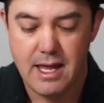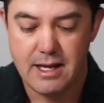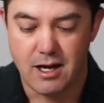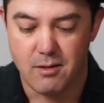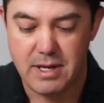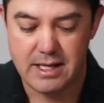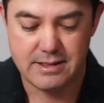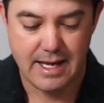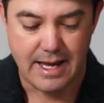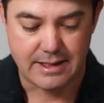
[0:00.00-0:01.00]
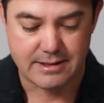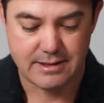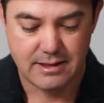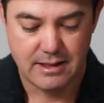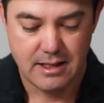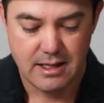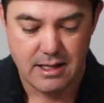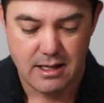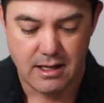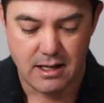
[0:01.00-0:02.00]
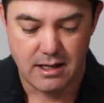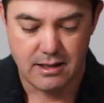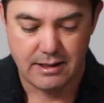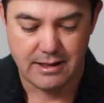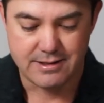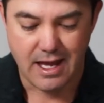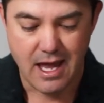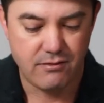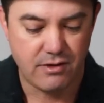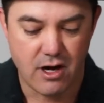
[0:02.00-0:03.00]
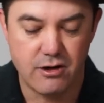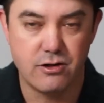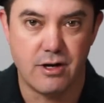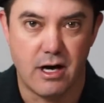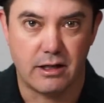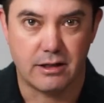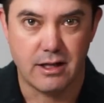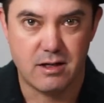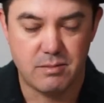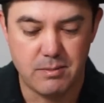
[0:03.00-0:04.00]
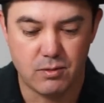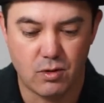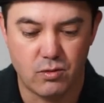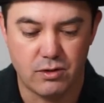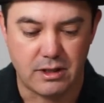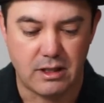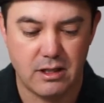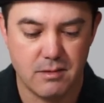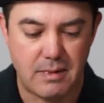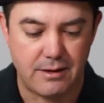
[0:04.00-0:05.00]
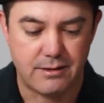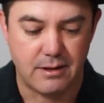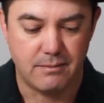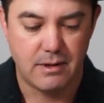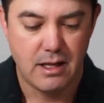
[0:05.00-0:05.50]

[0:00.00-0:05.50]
Now, Pentax uh, is kind of an underdog. A lot of people don't really hear about them.